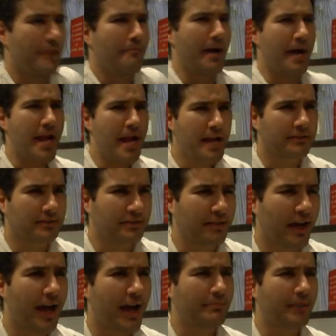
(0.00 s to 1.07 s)
My hands are
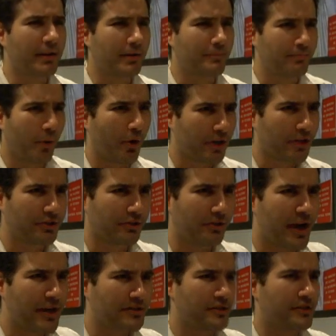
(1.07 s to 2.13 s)
tied by the board of
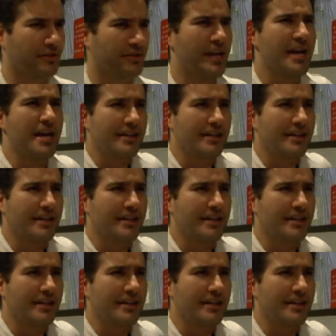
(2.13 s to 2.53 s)
directors.